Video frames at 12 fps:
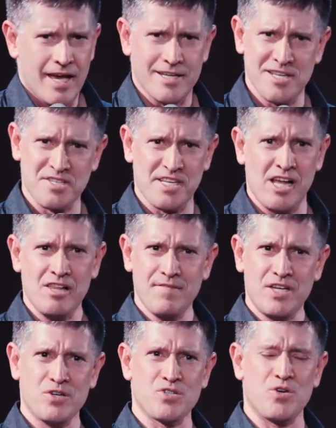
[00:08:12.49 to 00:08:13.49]
And as the
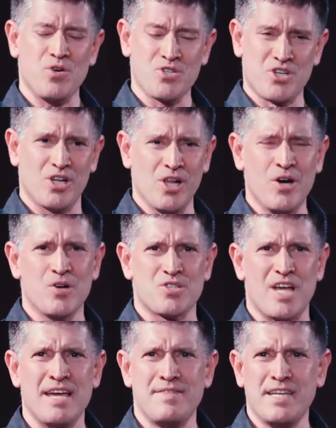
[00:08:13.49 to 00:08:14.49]
elevator's doors
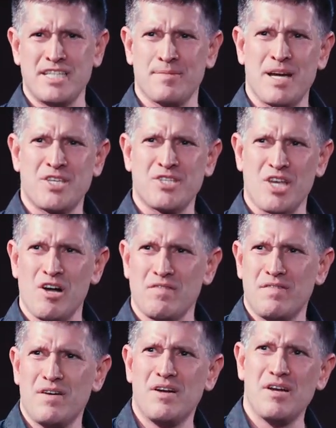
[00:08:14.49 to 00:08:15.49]
close, I think to
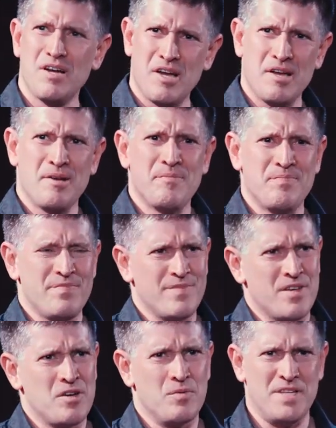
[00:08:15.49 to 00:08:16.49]
myself,
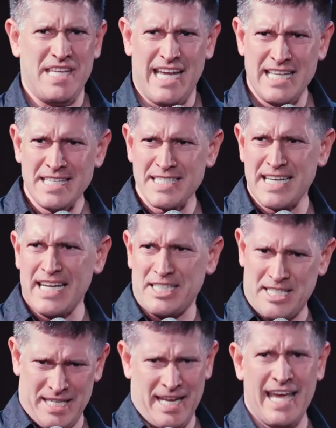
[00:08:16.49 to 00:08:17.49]
when the
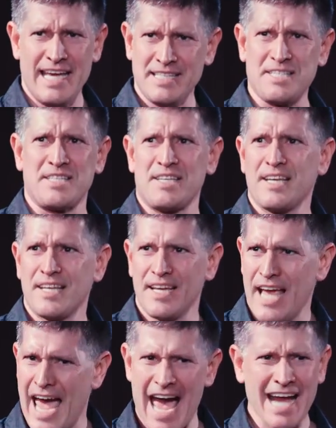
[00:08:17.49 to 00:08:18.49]
instinct hits,
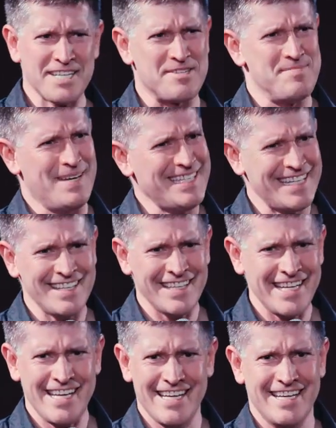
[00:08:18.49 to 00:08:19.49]
act
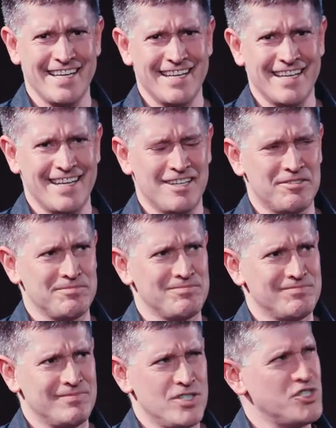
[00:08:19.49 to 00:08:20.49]
immediately?
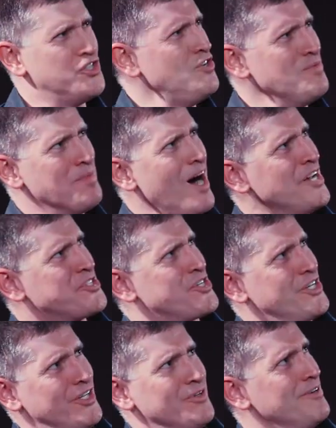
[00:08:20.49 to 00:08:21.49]
Too
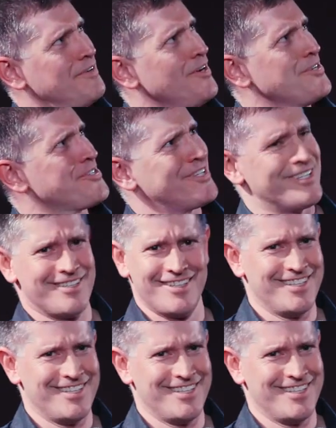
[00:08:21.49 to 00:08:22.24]
much, universe.